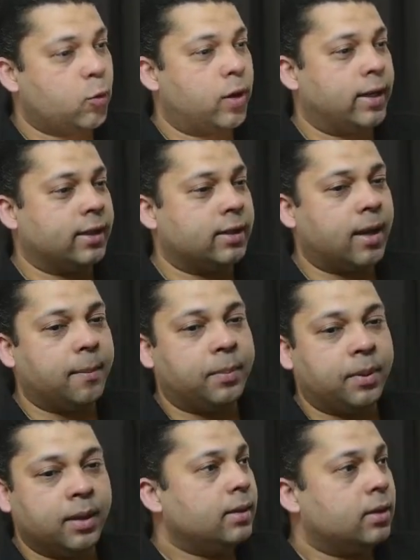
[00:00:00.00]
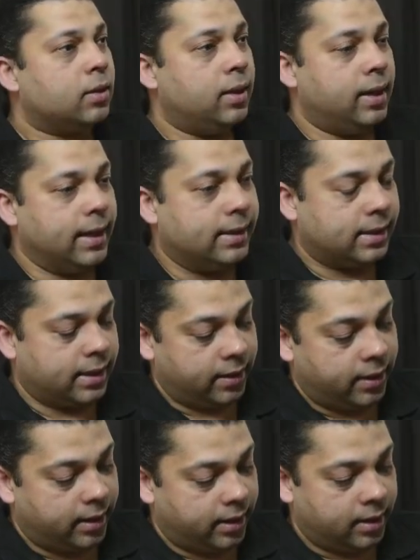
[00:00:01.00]
you one example. So let's
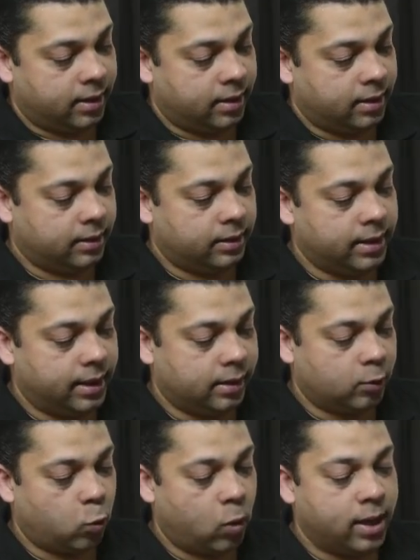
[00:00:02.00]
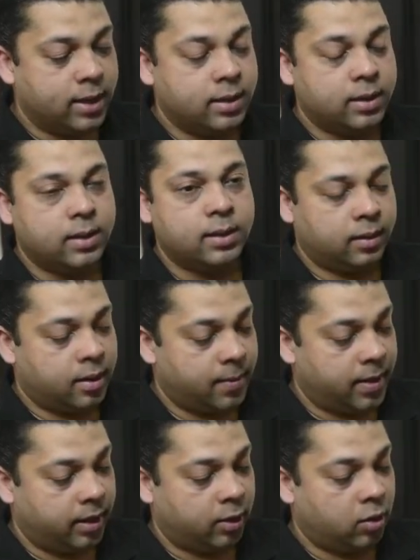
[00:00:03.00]
say there is one
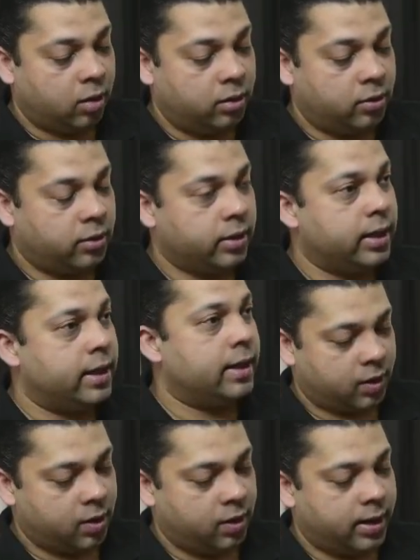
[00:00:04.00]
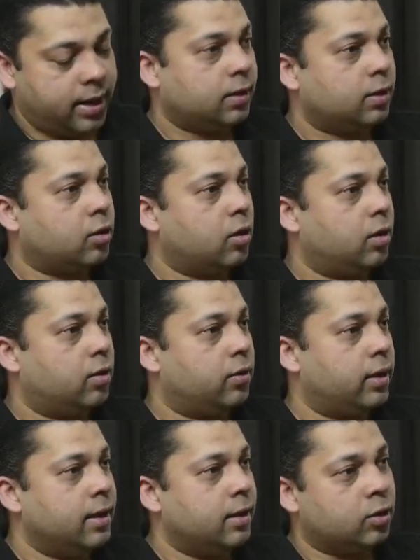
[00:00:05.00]
command called tree. Okay, it's called
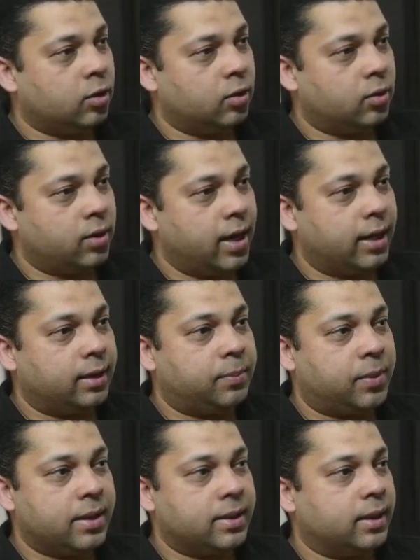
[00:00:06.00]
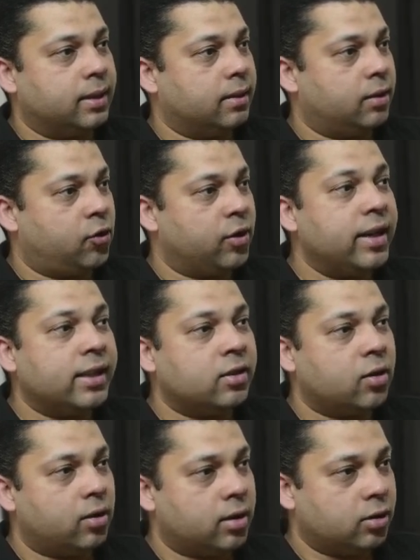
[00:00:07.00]
tree. So at present, tree is
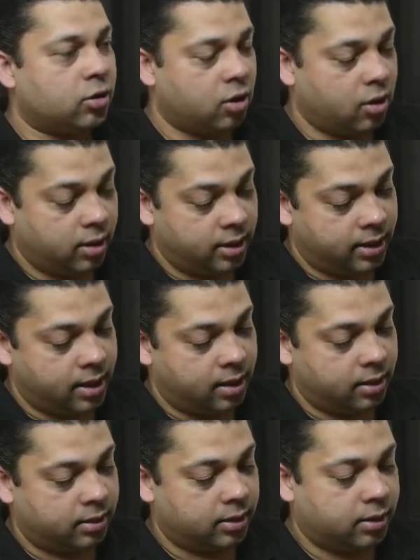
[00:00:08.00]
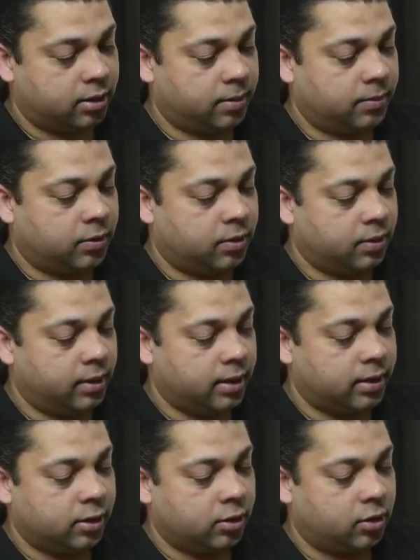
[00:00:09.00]
not installed in our system. So
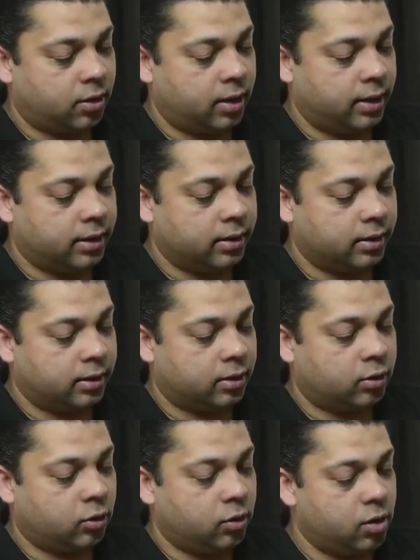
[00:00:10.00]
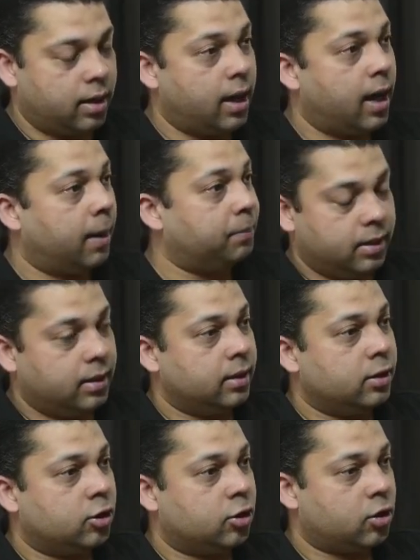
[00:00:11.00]
let's install it. It's sudo apt
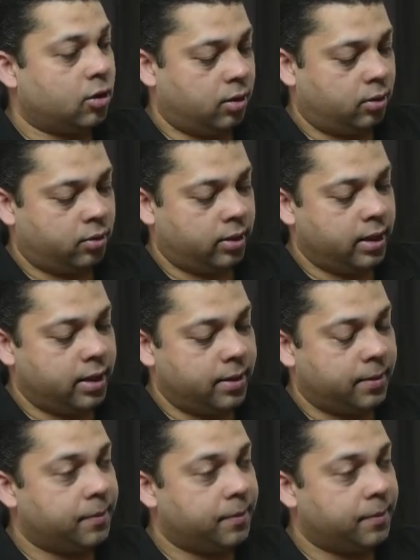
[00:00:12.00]
install tree.